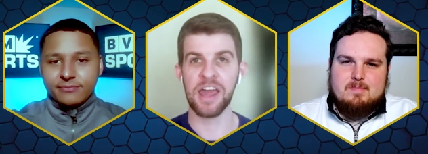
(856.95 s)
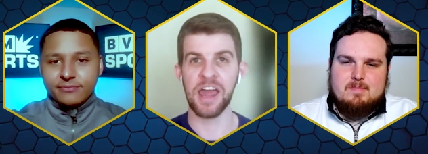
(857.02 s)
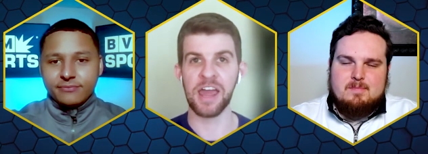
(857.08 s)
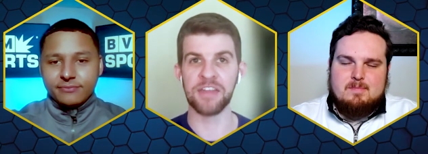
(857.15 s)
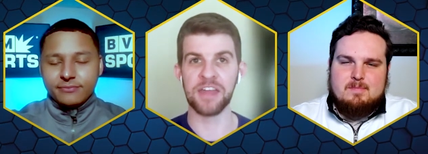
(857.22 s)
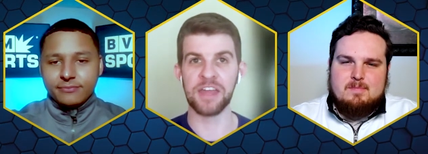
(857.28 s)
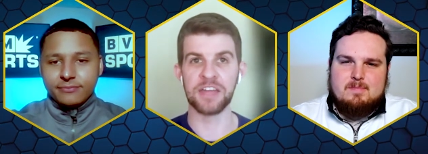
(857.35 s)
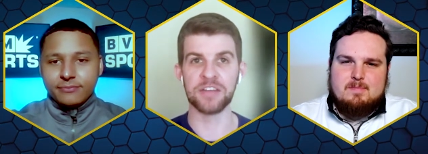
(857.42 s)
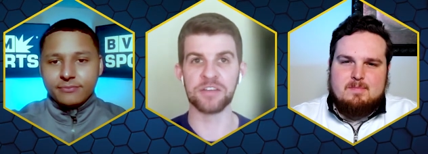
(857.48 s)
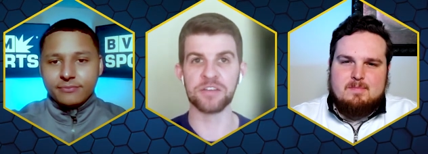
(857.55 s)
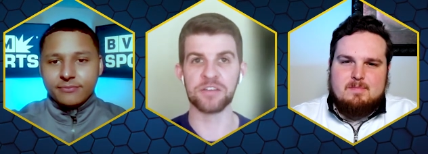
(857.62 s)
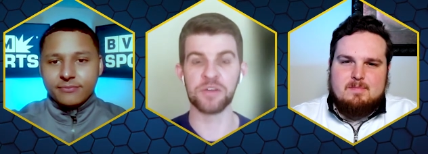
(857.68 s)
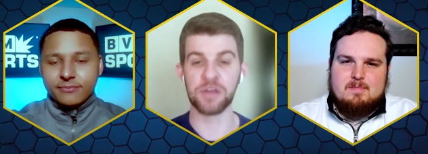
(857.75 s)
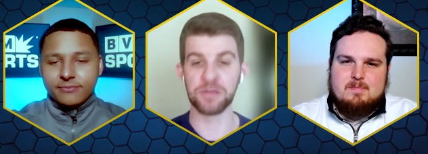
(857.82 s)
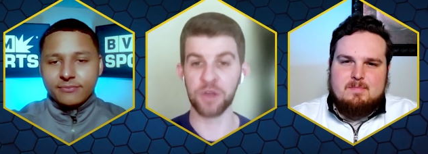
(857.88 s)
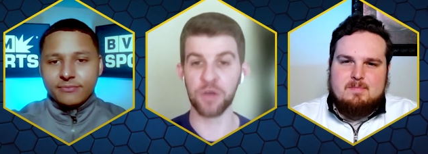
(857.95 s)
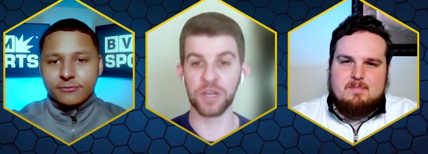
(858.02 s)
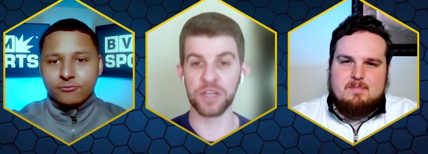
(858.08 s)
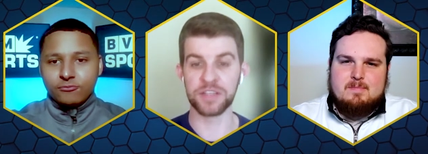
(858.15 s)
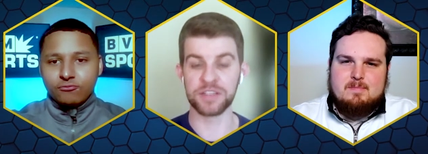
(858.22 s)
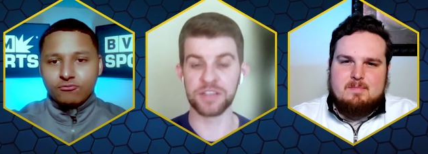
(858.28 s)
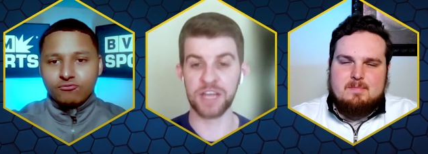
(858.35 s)
Speaker 1: and then you have going
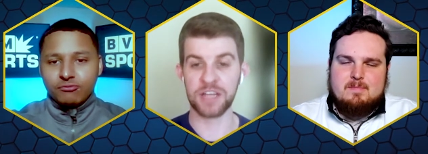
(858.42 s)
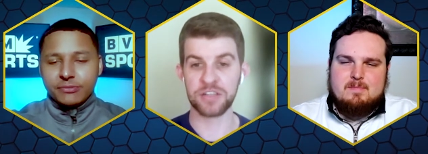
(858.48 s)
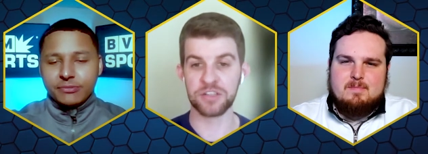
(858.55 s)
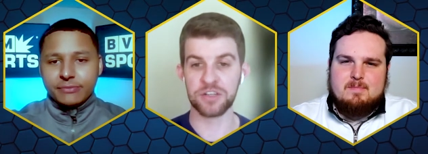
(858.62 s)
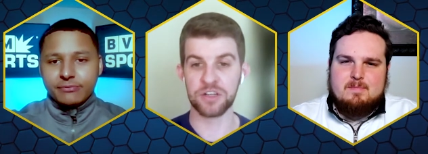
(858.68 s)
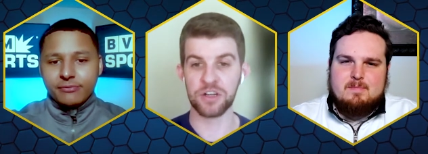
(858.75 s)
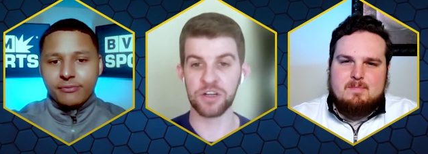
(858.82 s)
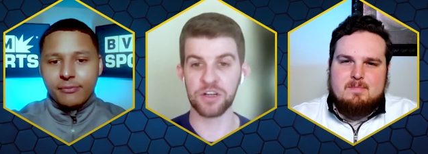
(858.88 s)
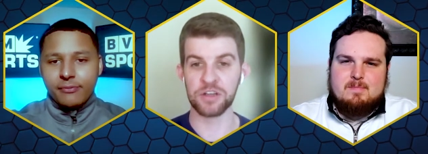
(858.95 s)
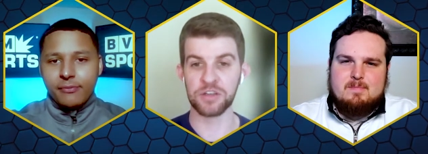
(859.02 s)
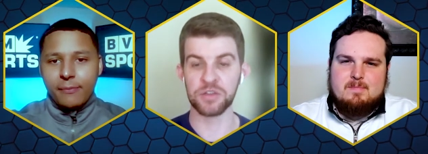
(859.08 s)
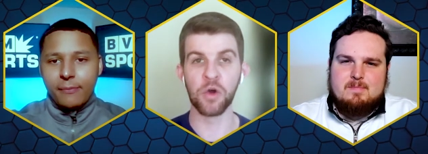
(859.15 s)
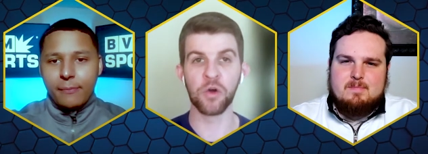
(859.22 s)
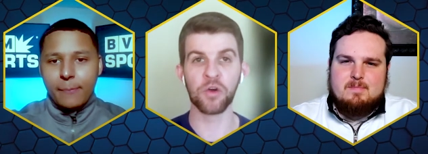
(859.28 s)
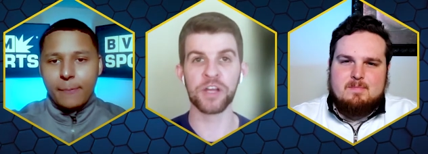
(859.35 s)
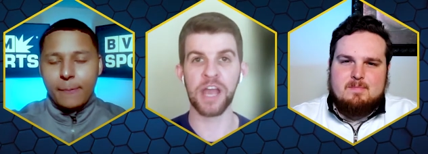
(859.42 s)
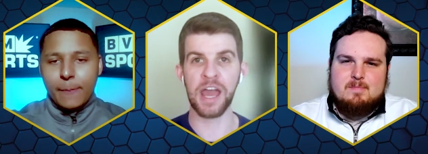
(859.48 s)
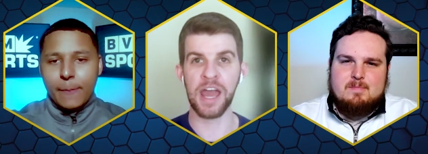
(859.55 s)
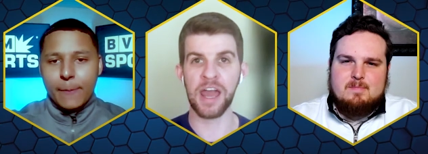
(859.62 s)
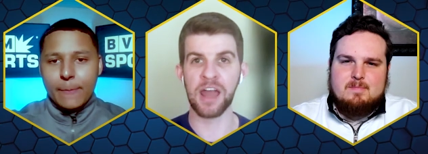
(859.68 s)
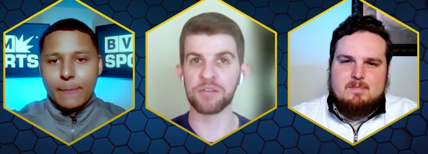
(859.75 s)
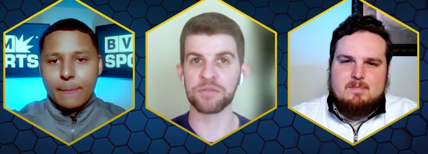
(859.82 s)
into next year, you already
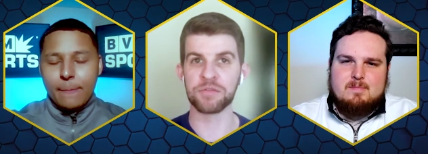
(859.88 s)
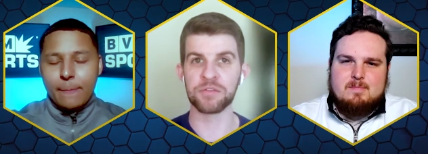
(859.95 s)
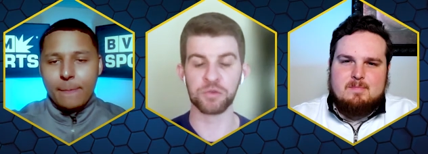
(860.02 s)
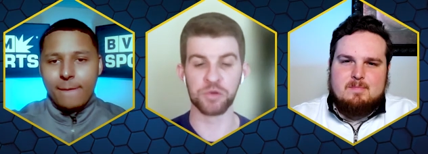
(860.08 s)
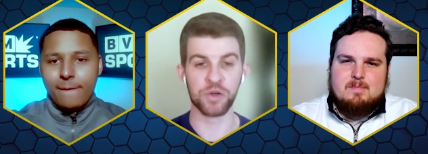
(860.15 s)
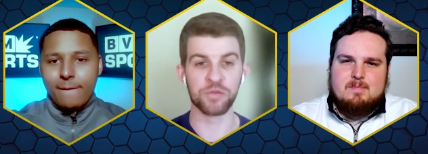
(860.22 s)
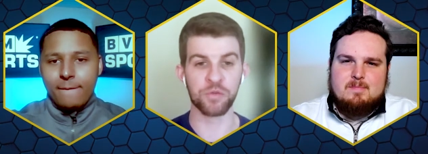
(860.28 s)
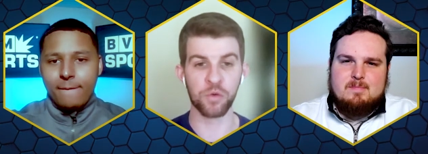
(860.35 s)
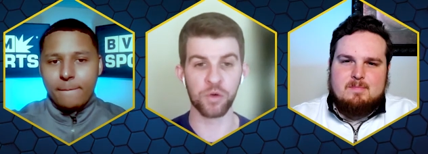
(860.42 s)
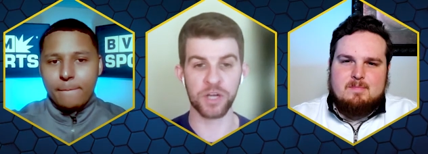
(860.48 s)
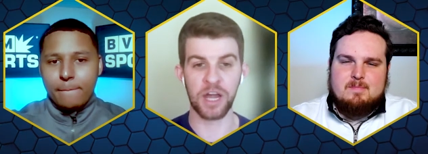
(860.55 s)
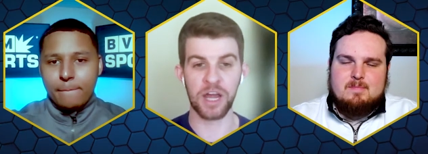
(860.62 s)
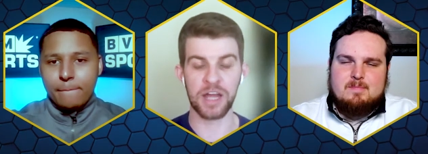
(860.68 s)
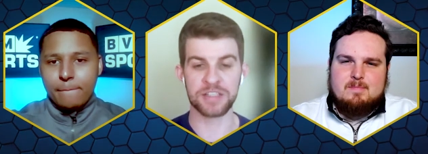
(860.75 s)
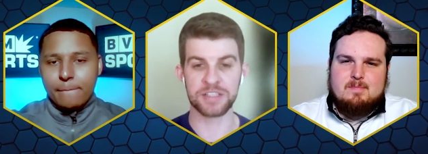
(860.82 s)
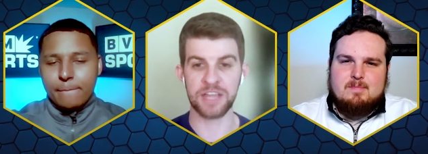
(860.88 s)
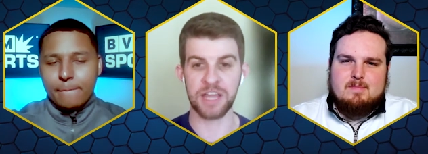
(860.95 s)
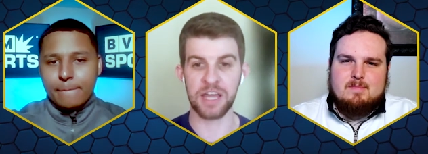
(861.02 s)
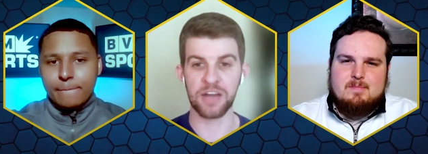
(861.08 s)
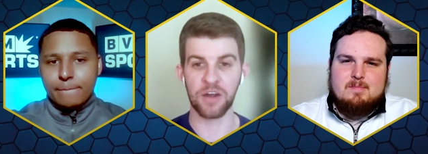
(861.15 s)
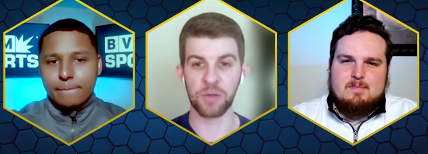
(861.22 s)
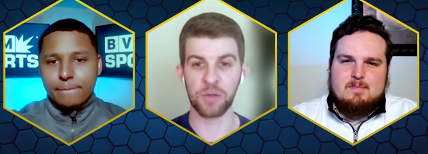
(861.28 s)
have three or four guys
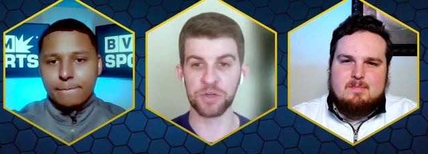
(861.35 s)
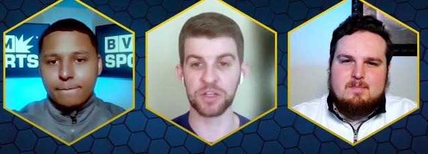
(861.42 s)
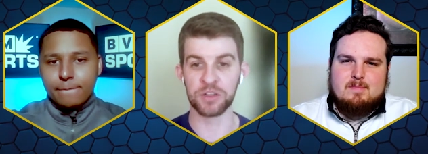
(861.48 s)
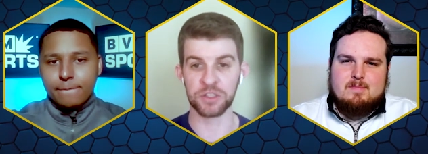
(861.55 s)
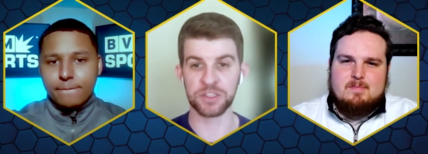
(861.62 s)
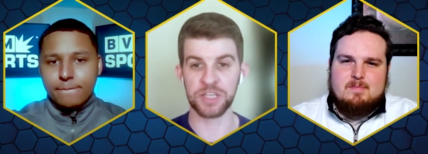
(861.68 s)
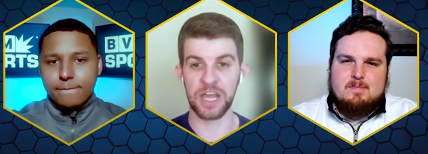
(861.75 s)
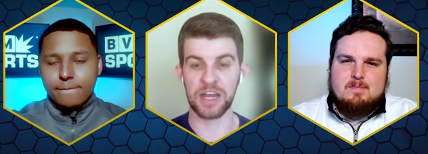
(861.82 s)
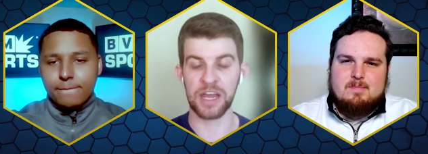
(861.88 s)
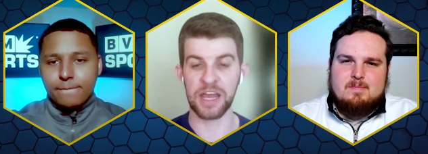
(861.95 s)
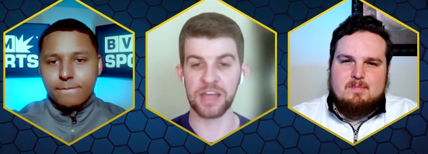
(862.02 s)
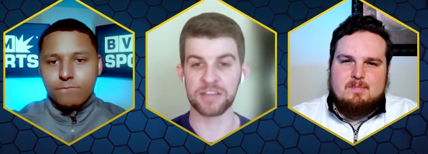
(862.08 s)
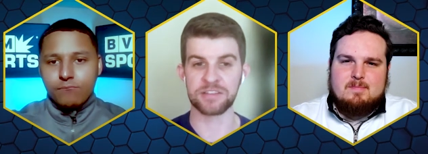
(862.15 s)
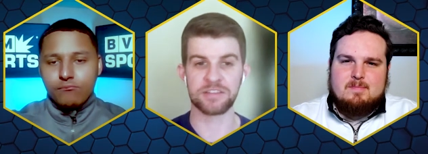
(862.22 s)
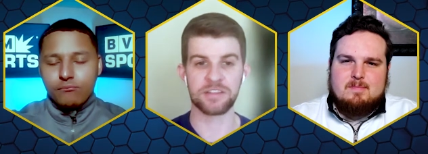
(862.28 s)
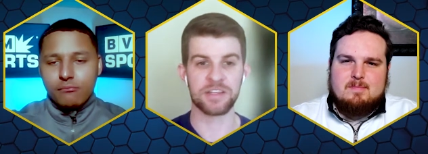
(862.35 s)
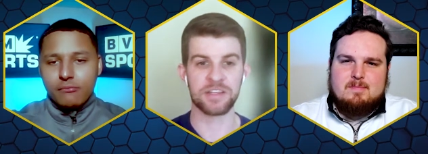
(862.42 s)
that are being looked at as